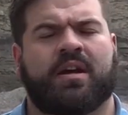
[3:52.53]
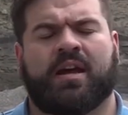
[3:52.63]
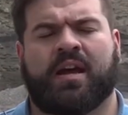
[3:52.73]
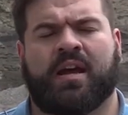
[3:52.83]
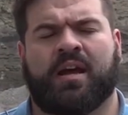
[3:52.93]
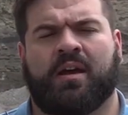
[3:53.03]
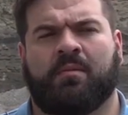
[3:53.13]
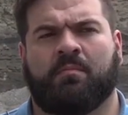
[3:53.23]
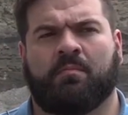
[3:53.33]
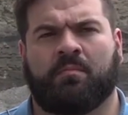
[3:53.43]

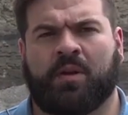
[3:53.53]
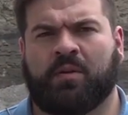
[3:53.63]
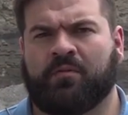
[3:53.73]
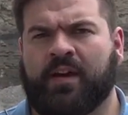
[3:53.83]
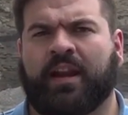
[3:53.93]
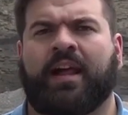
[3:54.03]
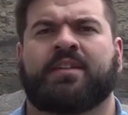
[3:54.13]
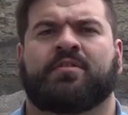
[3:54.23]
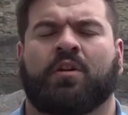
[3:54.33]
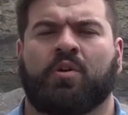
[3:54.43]
um, you know, finalize
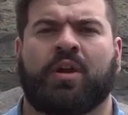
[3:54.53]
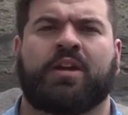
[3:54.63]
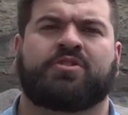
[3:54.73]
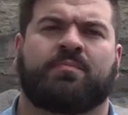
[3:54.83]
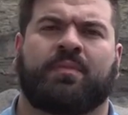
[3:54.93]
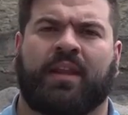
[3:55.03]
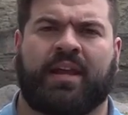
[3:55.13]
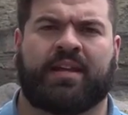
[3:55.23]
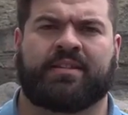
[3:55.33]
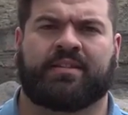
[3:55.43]
our location
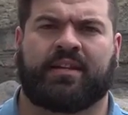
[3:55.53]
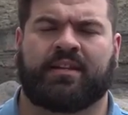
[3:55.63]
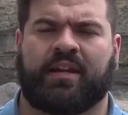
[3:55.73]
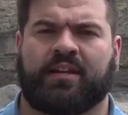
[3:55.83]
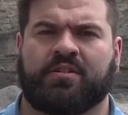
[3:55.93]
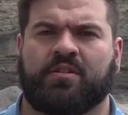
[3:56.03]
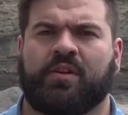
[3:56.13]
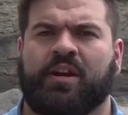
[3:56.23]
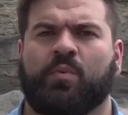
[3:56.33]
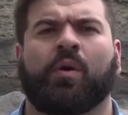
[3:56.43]
plans and, and do
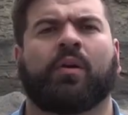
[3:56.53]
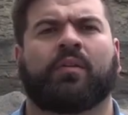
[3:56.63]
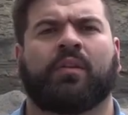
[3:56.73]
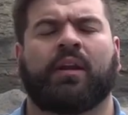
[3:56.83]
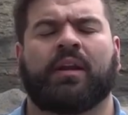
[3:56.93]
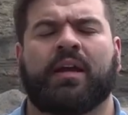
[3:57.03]
any work that